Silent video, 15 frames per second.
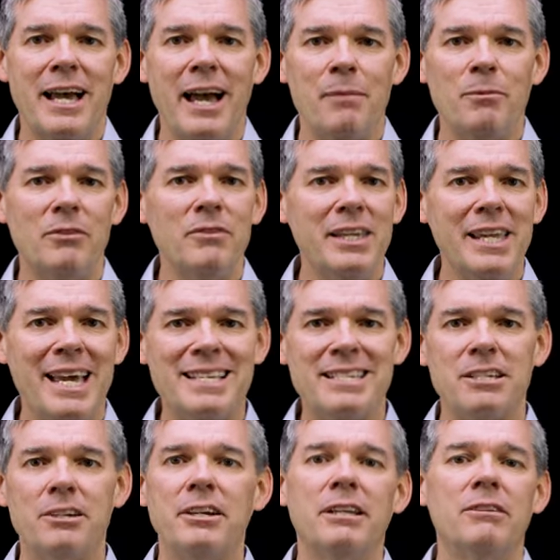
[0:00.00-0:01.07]
time of the
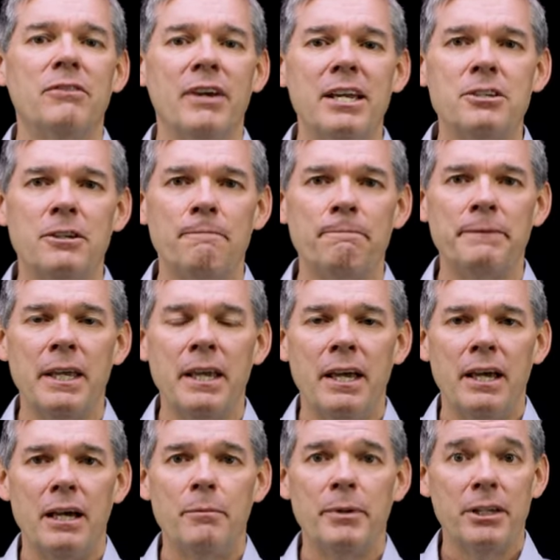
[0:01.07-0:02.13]
Assyrian invasion.
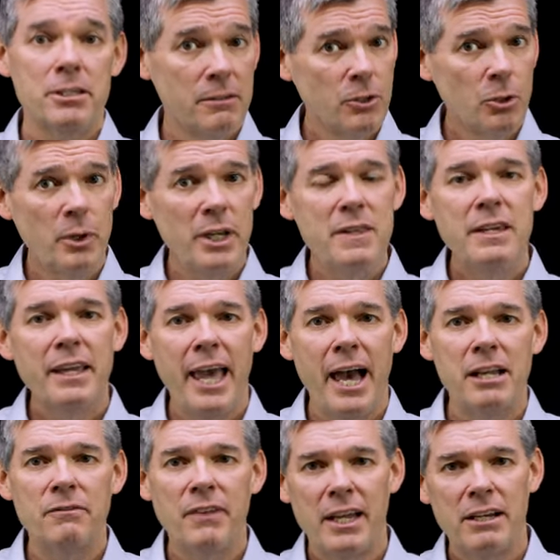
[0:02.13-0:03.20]
Uh, because if you read the
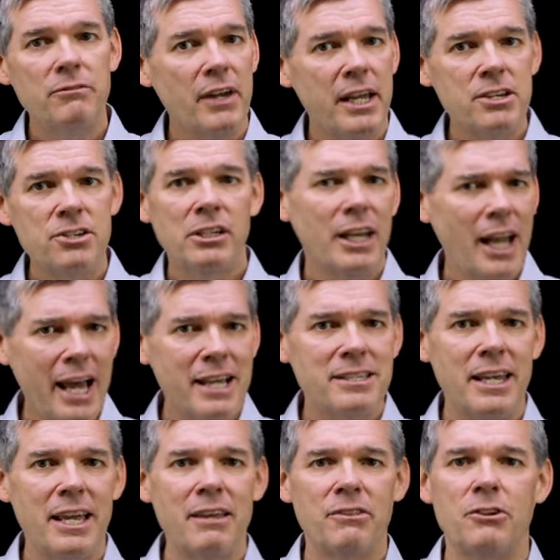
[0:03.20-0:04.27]
account of that invasion in
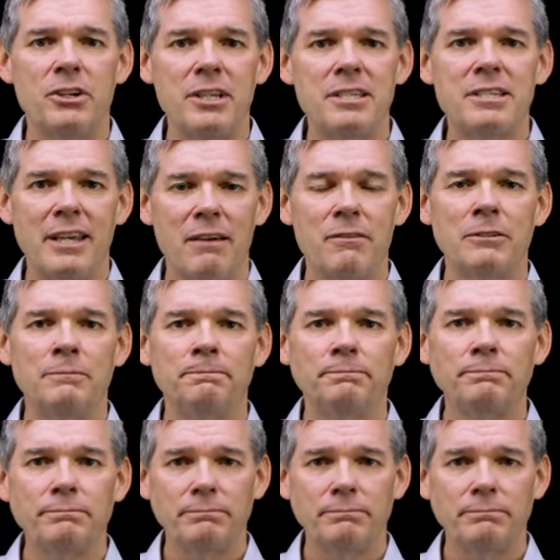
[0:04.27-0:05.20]
Isaiah 37,